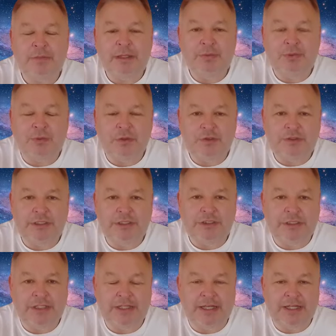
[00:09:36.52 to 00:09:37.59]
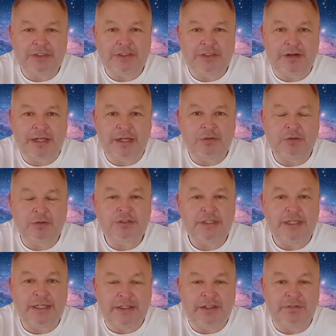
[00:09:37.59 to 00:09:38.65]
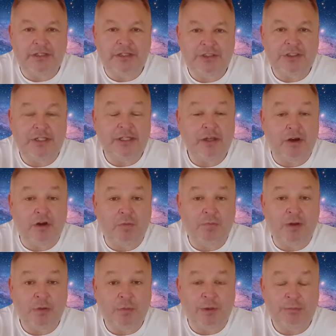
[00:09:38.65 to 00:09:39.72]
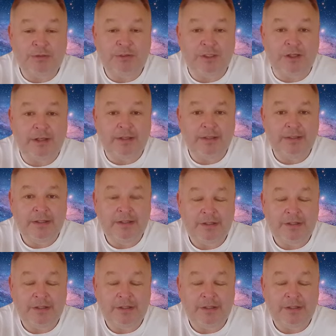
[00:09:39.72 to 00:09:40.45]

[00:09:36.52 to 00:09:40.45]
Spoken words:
people who teach the Akashic Records individually on my website.